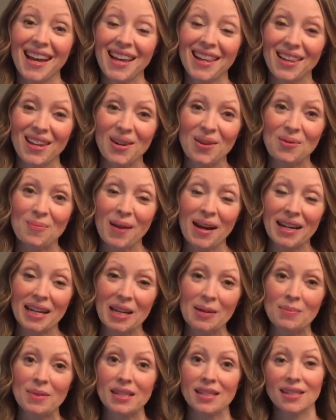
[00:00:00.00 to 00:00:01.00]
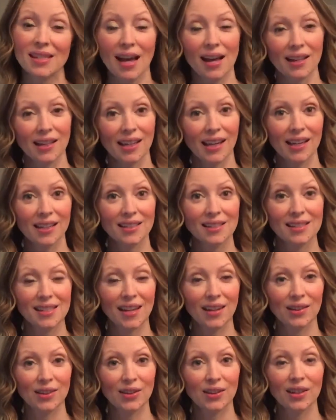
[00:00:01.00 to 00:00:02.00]
Hello, my name is Sally Ann
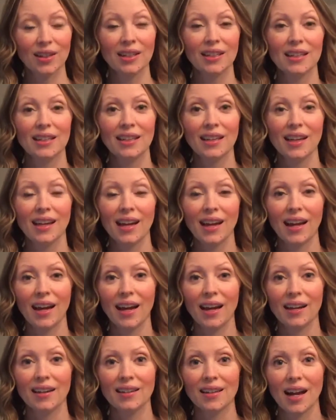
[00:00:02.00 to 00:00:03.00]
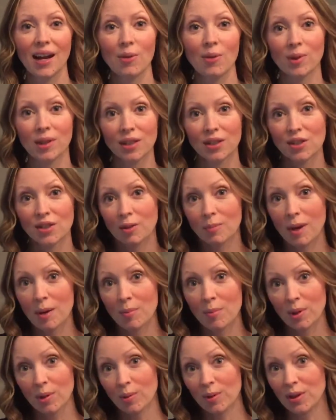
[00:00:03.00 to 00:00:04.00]
Saylor, and I want to share my
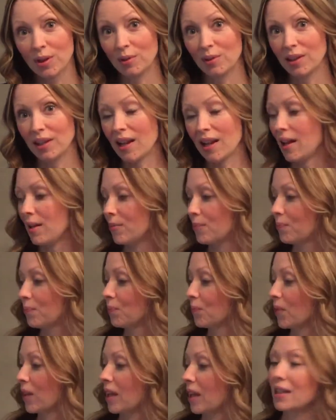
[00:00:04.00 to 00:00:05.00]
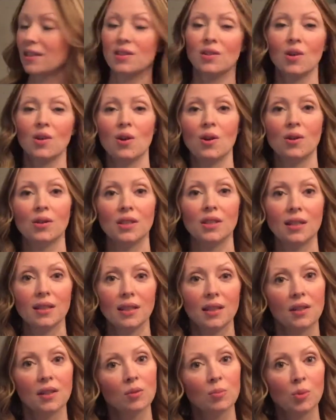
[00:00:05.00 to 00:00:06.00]
book with you today. It's called A
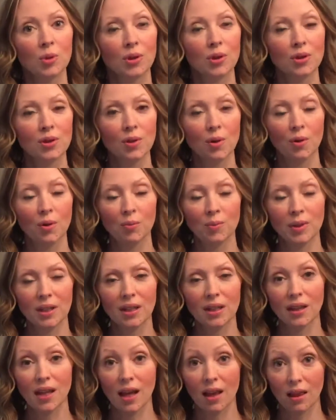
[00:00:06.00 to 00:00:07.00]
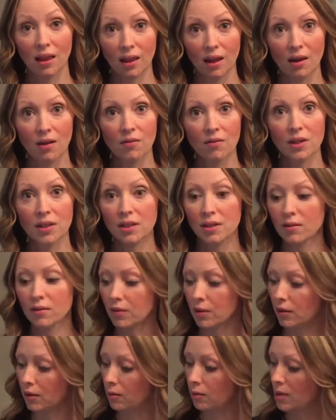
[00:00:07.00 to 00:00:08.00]
Little Bird Told Me That Love is a
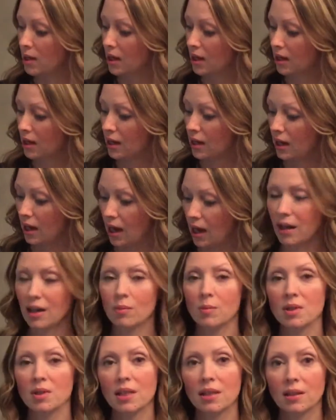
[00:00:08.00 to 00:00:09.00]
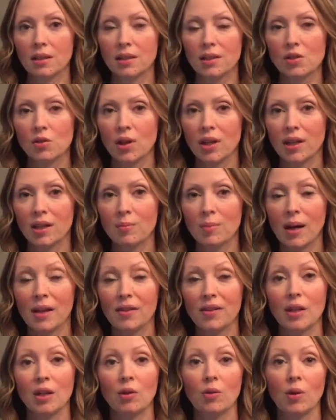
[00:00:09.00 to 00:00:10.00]
Verb, and it was illustrated by
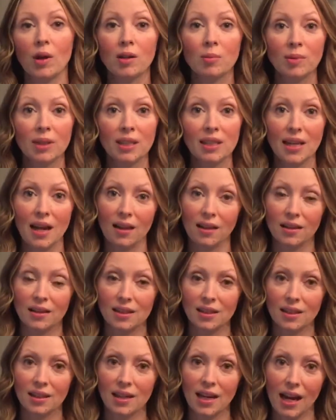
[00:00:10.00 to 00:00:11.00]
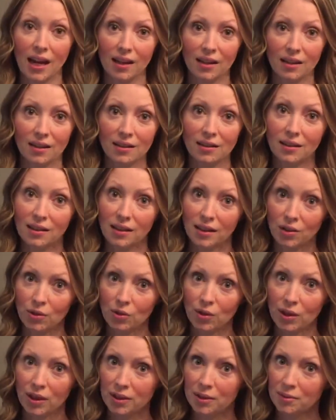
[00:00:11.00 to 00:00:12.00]
the incredibly talented Anna
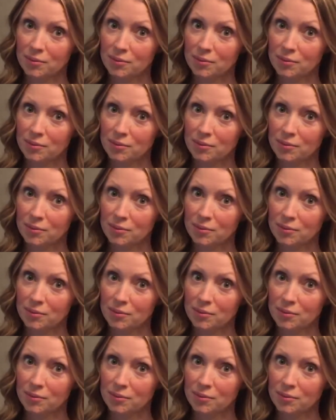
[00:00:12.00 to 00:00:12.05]
Lindgren.